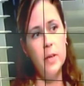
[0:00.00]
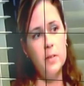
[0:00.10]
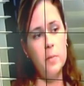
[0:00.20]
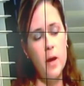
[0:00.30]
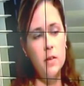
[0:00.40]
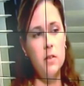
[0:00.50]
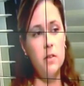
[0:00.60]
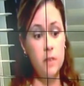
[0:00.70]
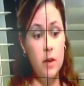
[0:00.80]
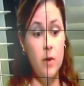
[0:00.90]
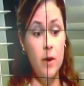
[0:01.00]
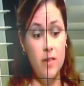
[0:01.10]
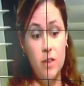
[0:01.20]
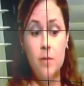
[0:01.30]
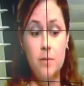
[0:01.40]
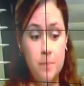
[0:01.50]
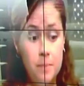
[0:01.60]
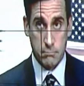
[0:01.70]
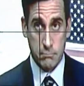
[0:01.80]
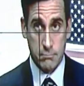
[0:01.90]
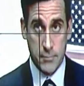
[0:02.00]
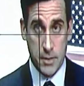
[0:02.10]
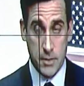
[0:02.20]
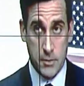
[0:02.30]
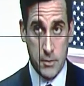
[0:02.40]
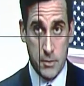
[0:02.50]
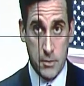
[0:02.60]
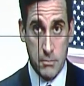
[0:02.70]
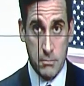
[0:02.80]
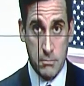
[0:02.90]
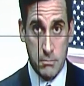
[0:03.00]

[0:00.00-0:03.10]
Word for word: your best apology video ever. I thought so too.